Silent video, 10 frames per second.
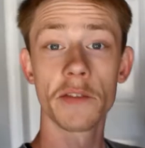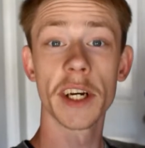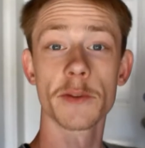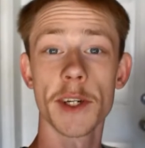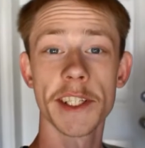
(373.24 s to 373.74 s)
If you
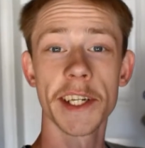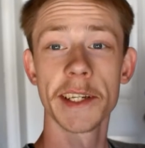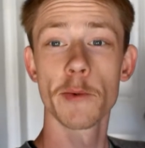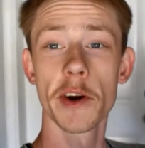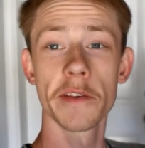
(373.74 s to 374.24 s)
guys want to see
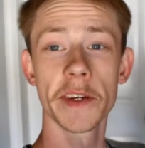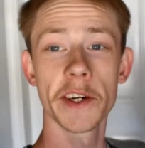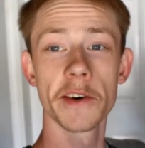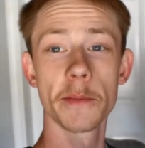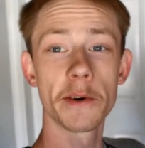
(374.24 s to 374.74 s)
any more of the
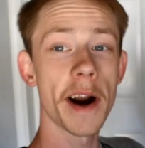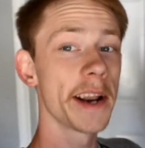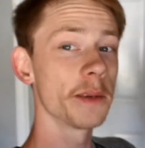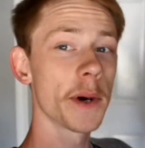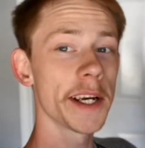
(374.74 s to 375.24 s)
video of me
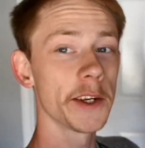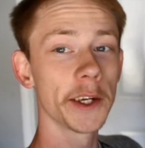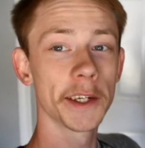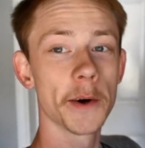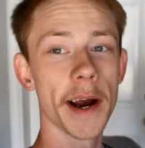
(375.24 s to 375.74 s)
riding the bike, you
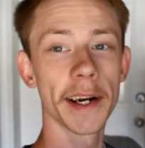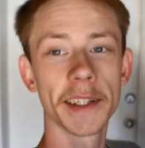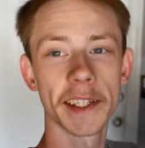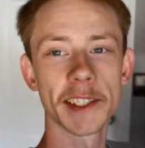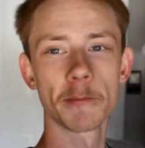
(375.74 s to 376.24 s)
can go ahead and
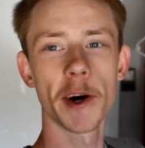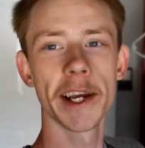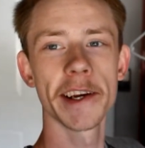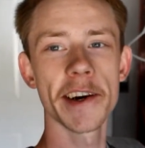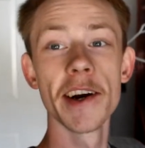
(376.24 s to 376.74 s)
click some
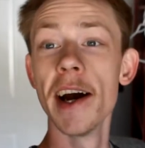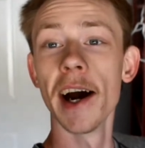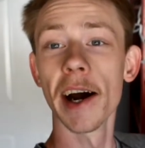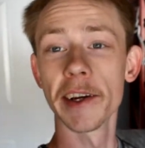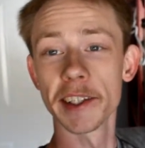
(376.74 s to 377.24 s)
right here.
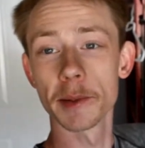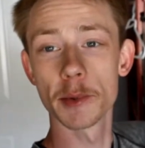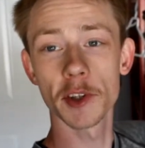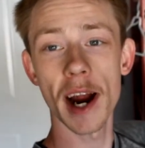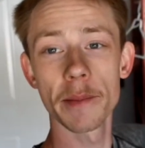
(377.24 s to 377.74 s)
Uh, you can
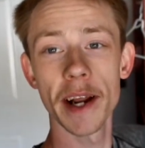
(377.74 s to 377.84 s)
subscribe